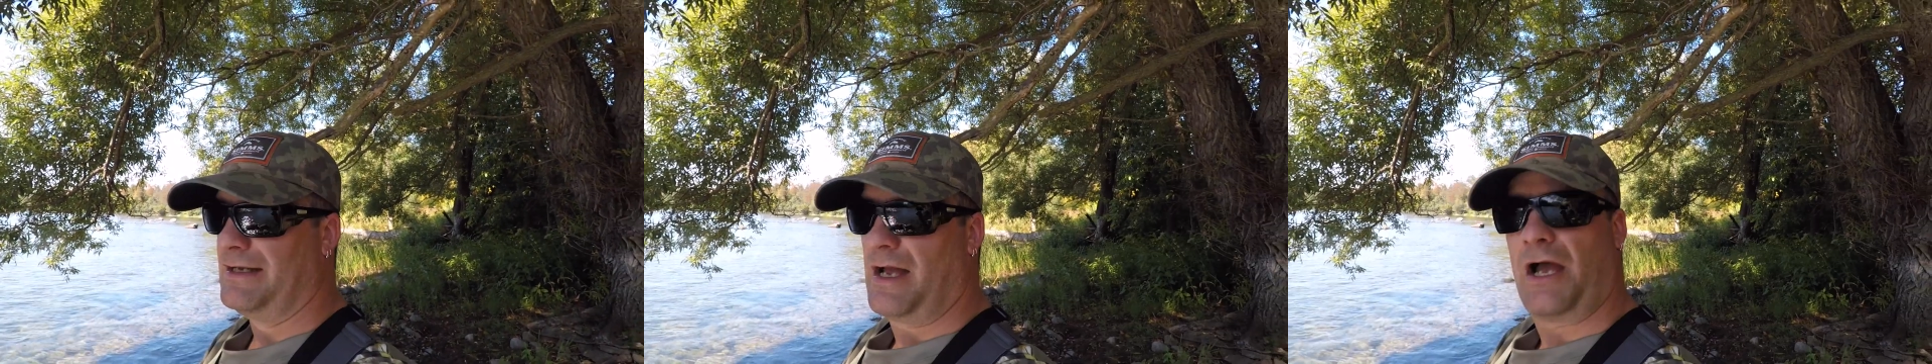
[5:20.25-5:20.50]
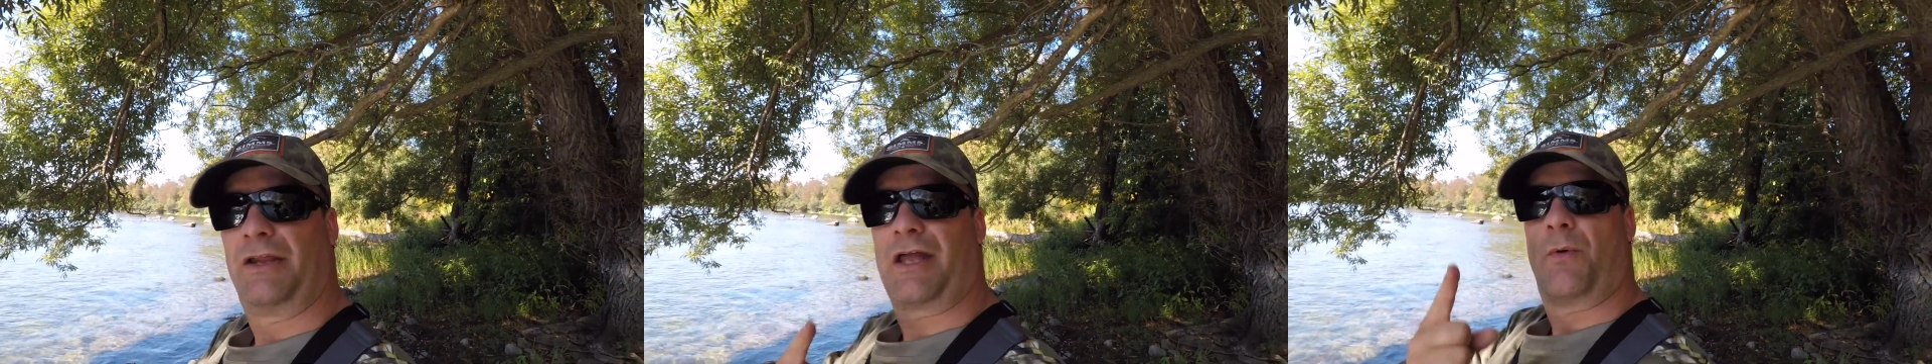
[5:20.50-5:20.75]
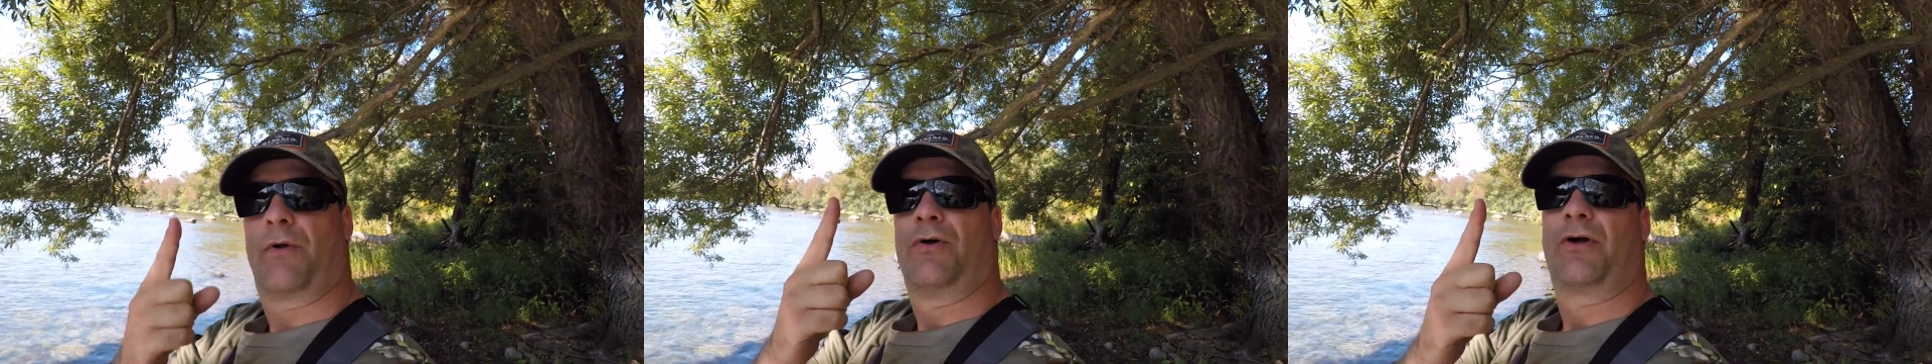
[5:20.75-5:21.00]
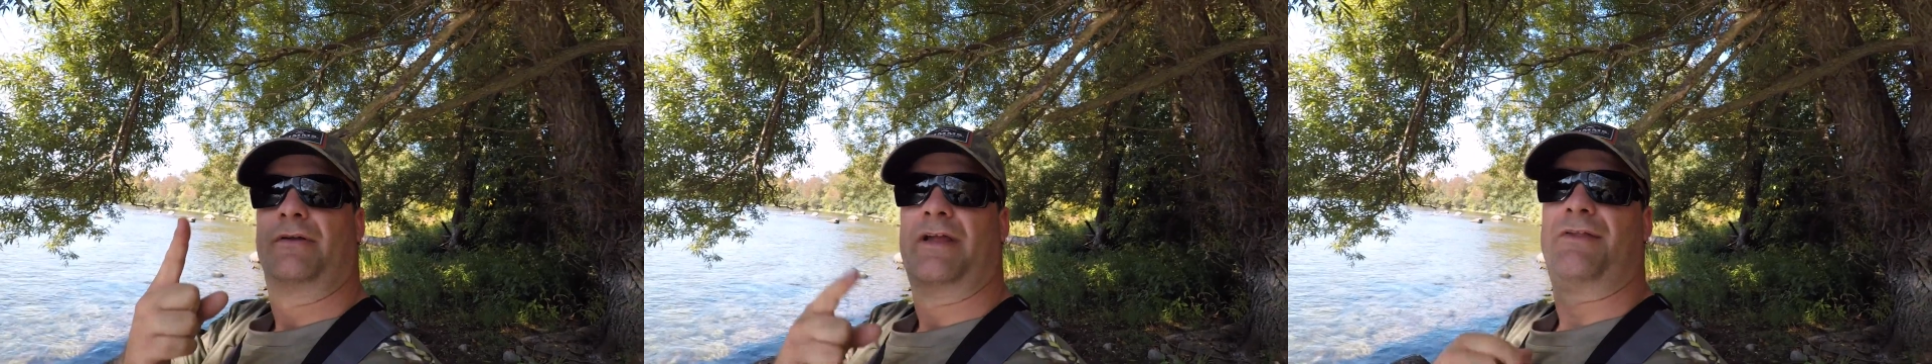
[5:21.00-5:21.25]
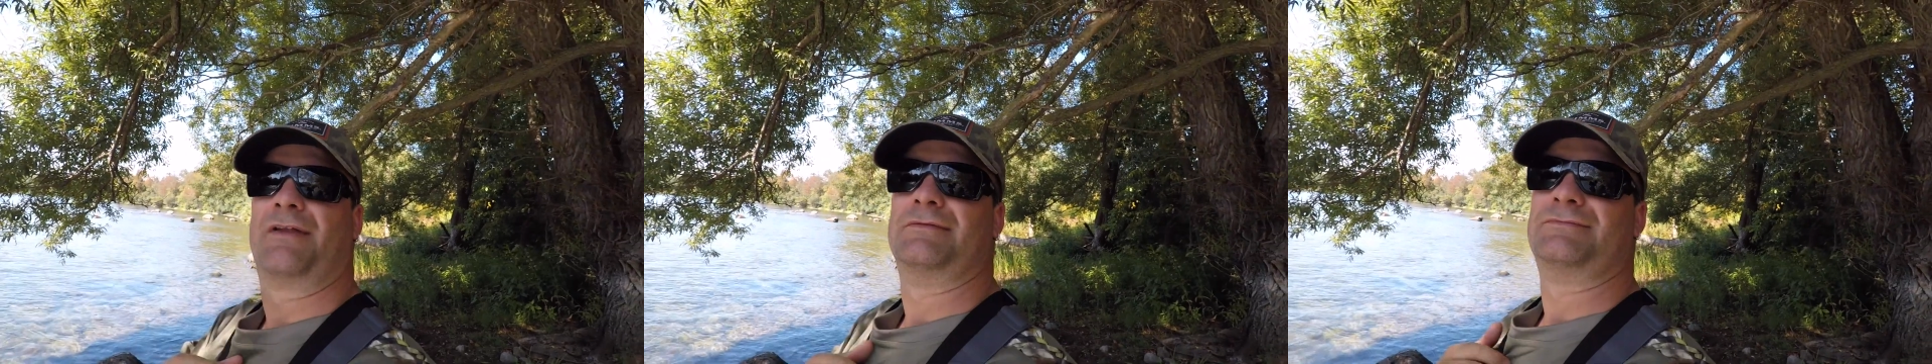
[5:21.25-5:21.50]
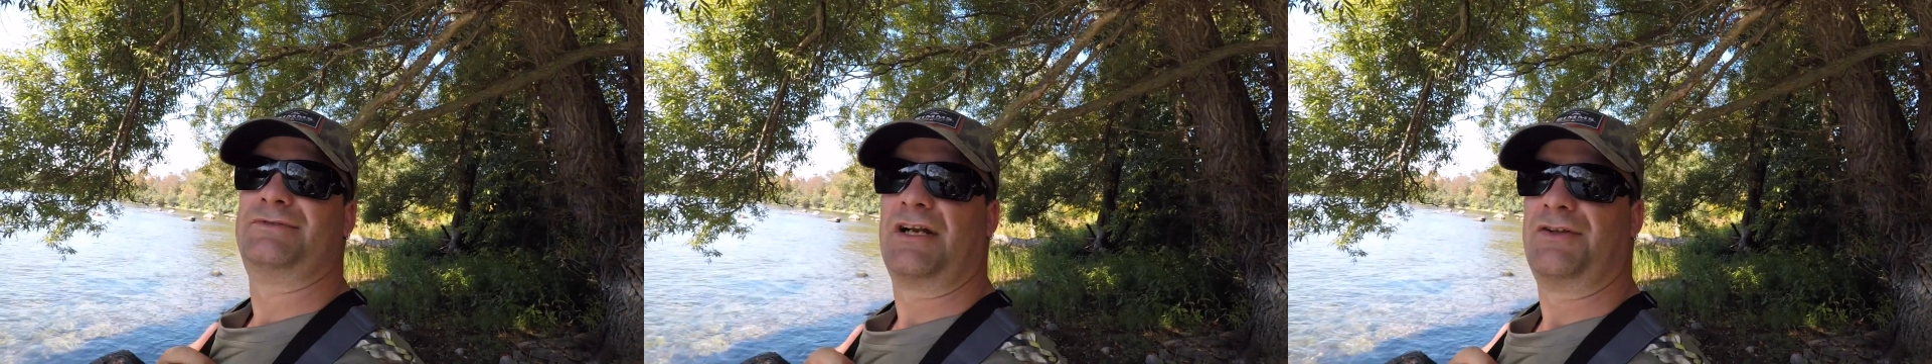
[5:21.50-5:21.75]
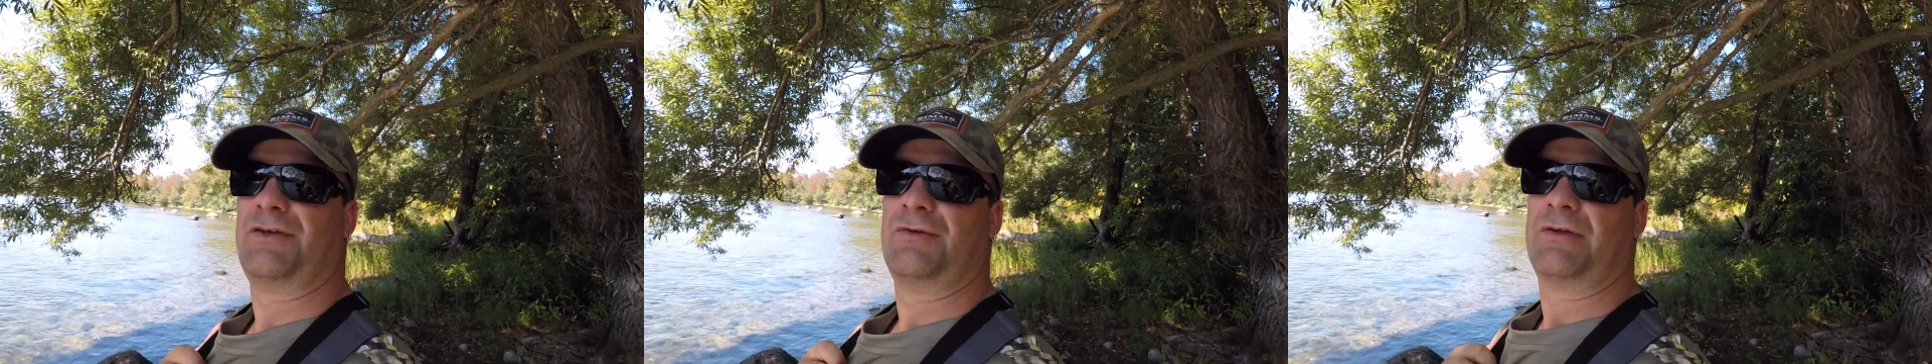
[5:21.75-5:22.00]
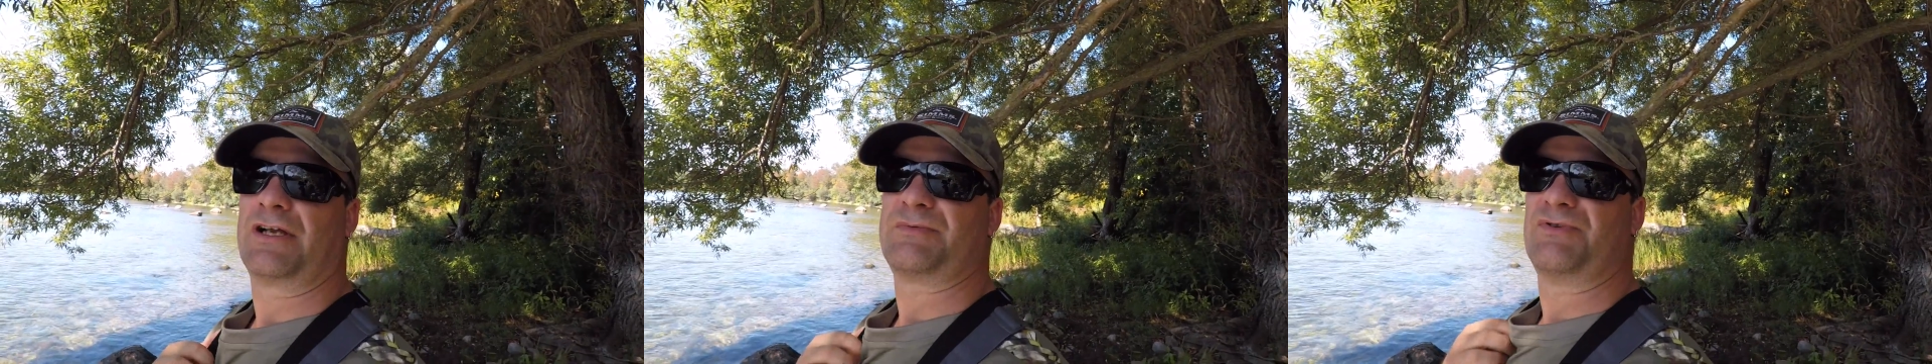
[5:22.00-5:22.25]
I only got one hook on that thing instead of two like
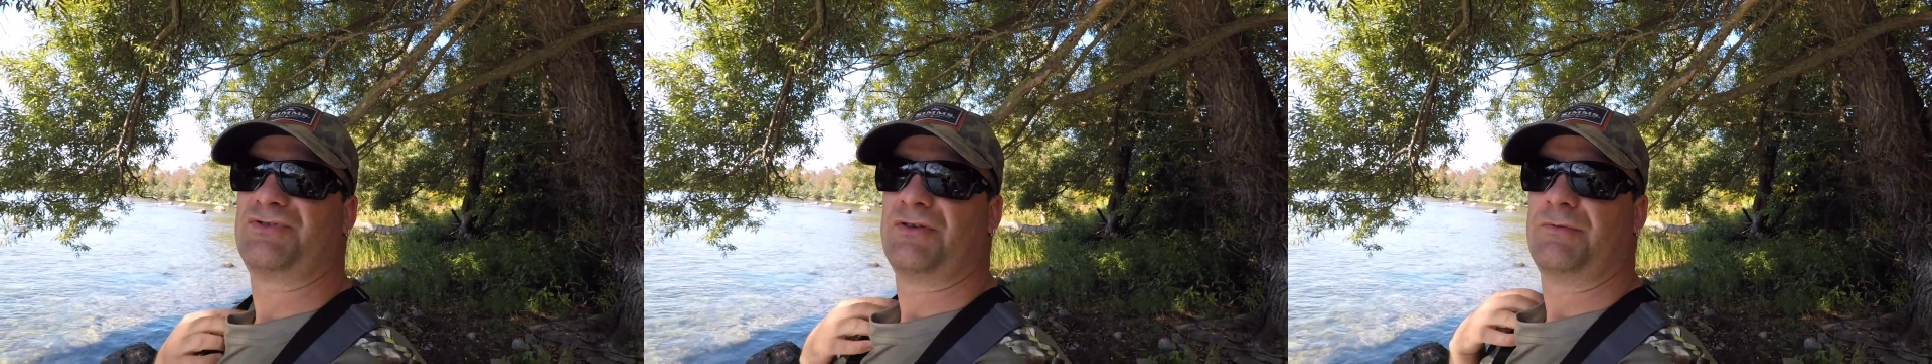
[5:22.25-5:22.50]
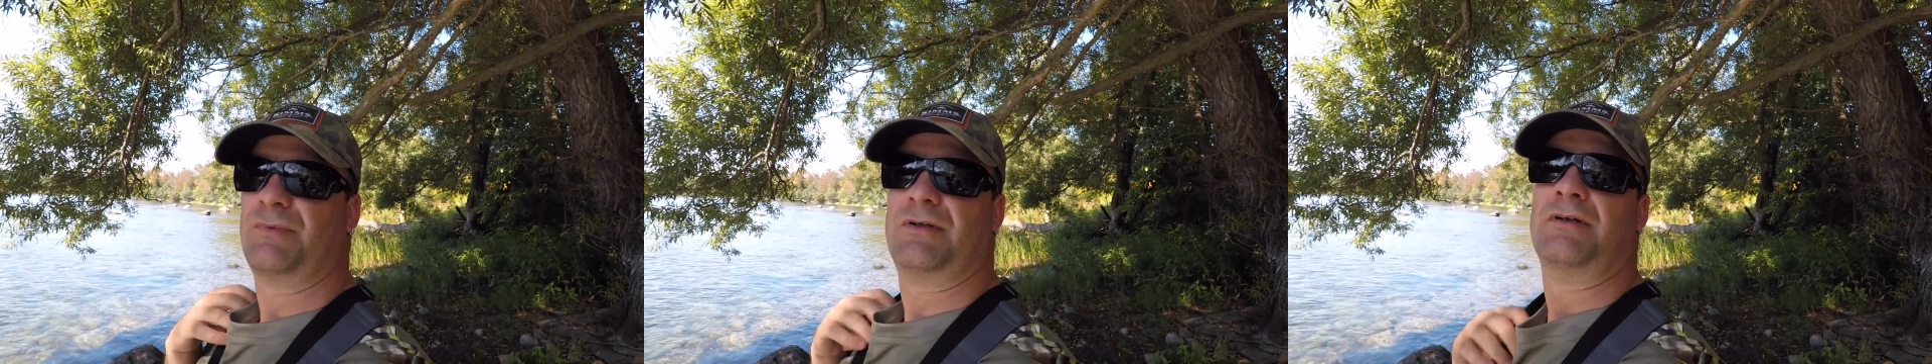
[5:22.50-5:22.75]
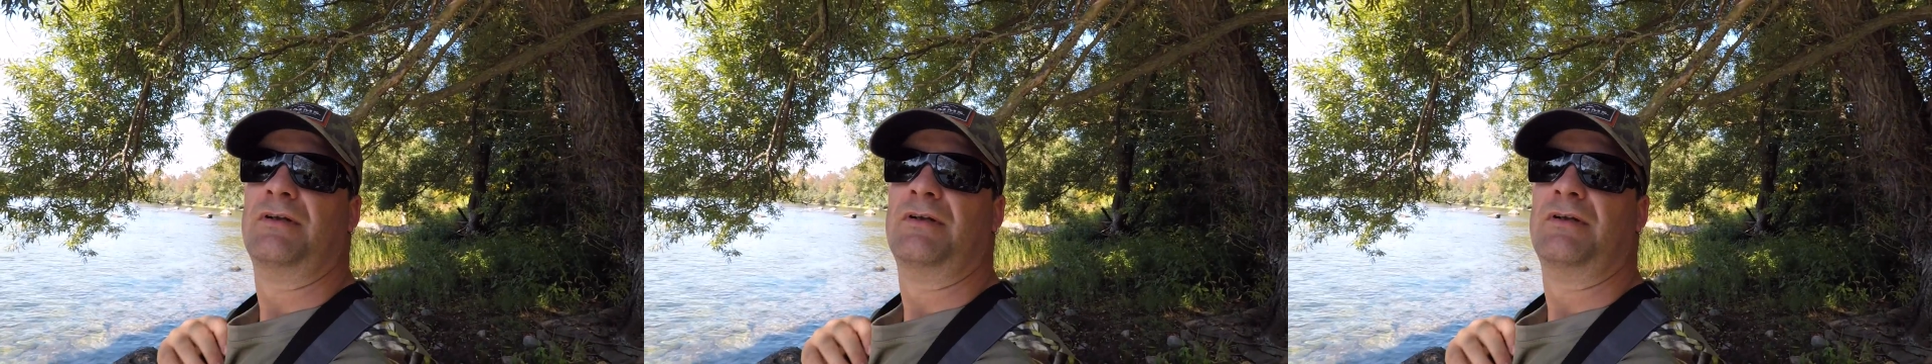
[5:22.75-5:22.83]
you're supposed to. But